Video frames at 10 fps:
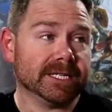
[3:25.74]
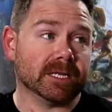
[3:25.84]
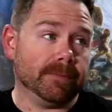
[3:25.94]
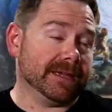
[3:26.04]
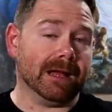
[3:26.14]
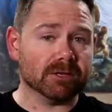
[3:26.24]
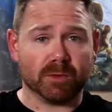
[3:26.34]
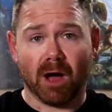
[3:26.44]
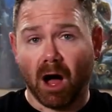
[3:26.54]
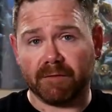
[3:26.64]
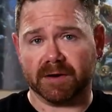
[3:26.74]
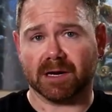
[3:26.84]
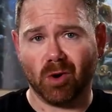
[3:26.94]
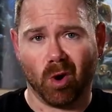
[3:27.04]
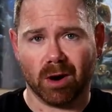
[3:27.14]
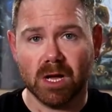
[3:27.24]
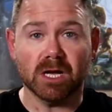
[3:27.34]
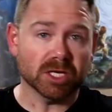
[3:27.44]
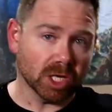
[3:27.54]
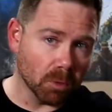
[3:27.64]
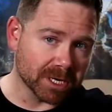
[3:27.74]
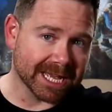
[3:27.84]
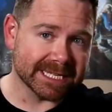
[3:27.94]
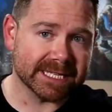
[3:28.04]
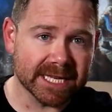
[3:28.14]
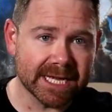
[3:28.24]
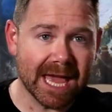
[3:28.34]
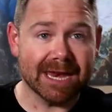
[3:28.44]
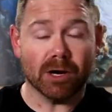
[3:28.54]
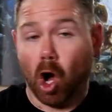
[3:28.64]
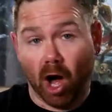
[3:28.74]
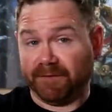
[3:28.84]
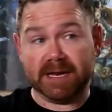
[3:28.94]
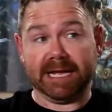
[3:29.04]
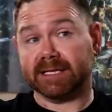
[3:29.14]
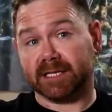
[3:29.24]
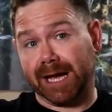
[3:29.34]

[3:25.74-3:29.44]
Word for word: is something else we often ignore. Someone gets sick and it often ends